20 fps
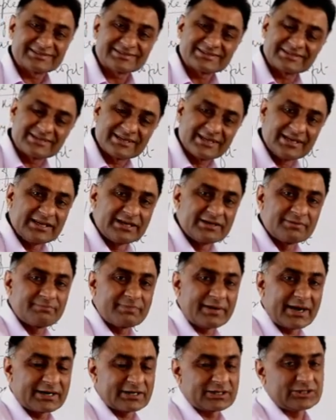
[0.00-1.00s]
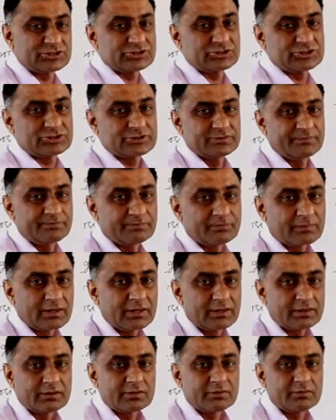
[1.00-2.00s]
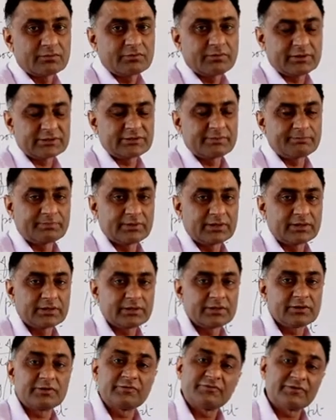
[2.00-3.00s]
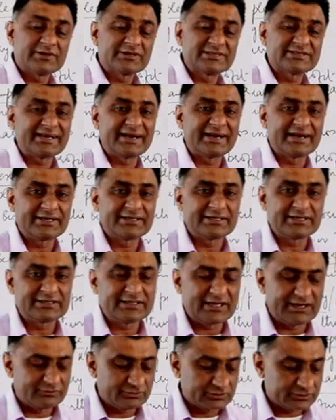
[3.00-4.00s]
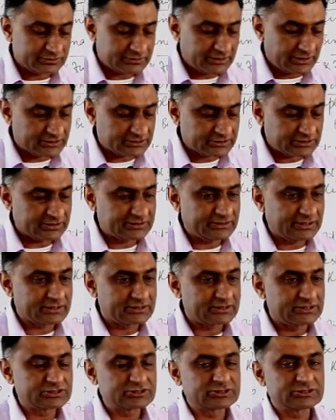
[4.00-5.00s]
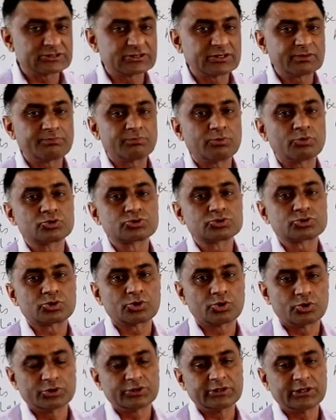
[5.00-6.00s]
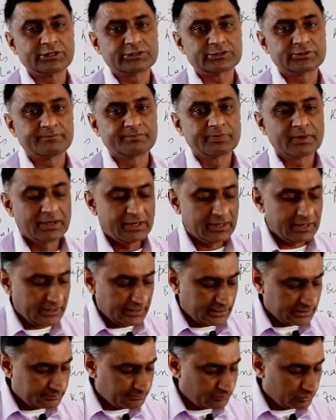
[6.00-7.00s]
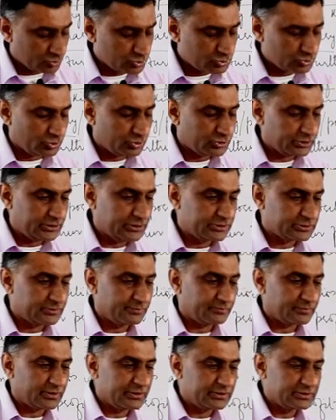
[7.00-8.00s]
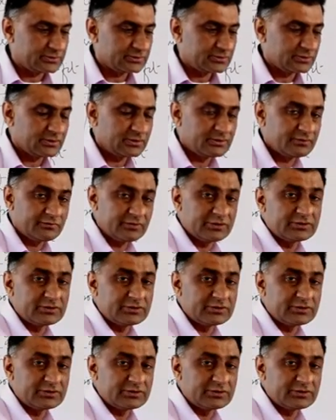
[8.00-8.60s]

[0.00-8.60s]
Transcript: is still in practice, for example, if it is ended, then we can say that this is a post-colonialism, and post-colonialism is